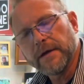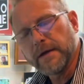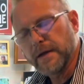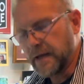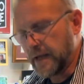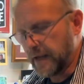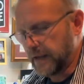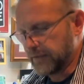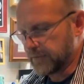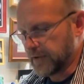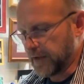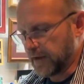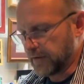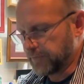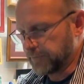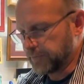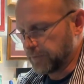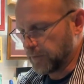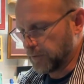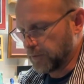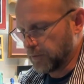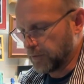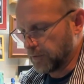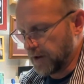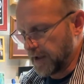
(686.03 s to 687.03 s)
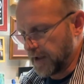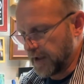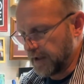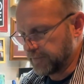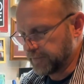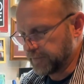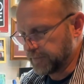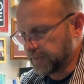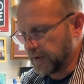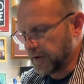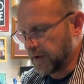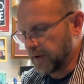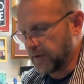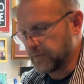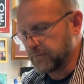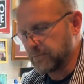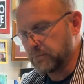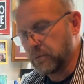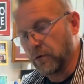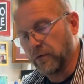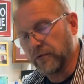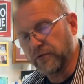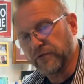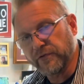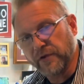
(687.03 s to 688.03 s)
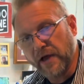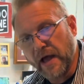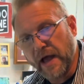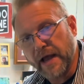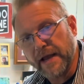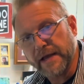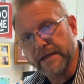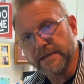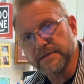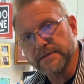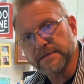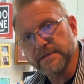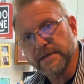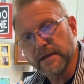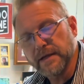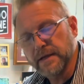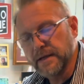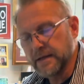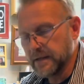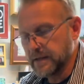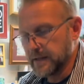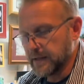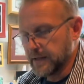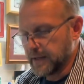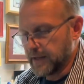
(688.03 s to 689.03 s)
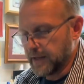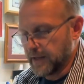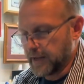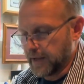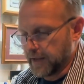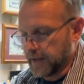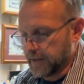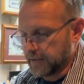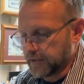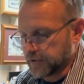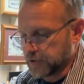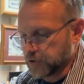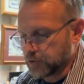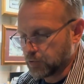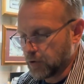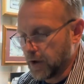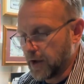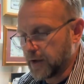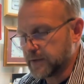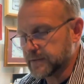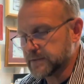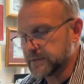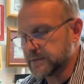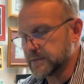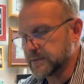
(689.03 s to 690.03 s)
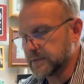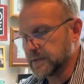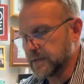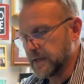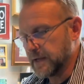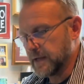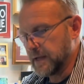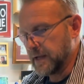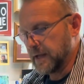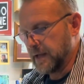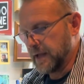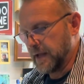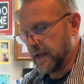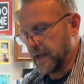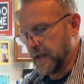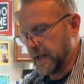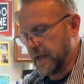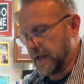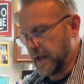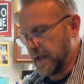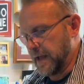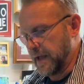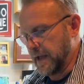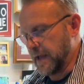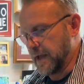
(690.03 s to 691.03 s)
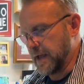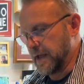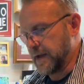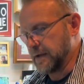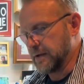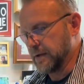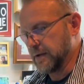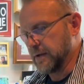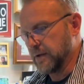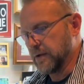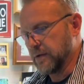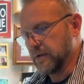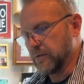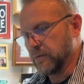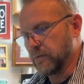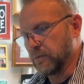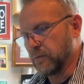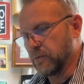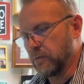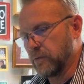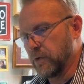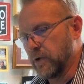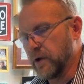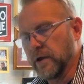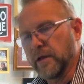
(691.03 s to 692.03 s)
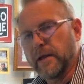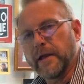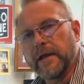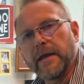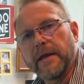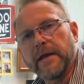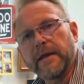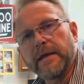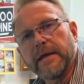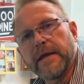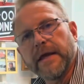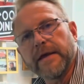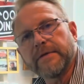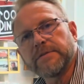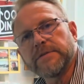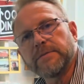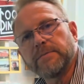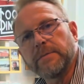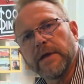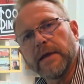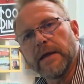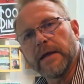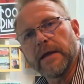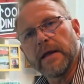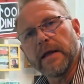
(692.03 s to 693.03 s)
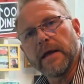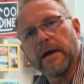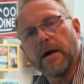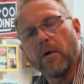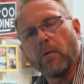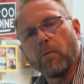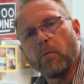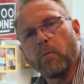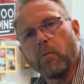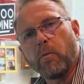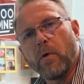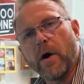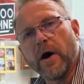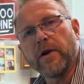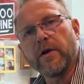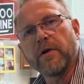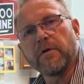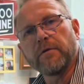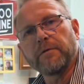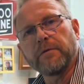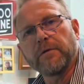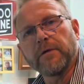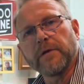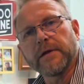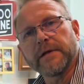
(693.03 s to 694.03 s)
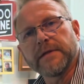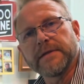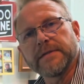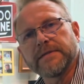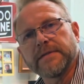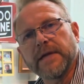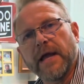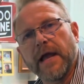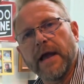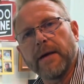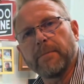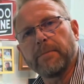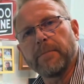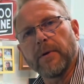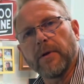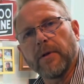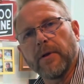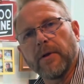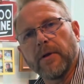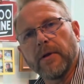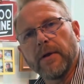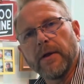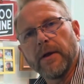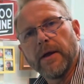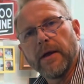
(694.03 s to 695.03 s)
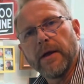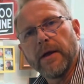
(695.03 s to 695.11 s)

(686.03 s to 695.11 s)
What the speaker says: I've got a photograph of both sides and the trucks, and really gives me a wonderful example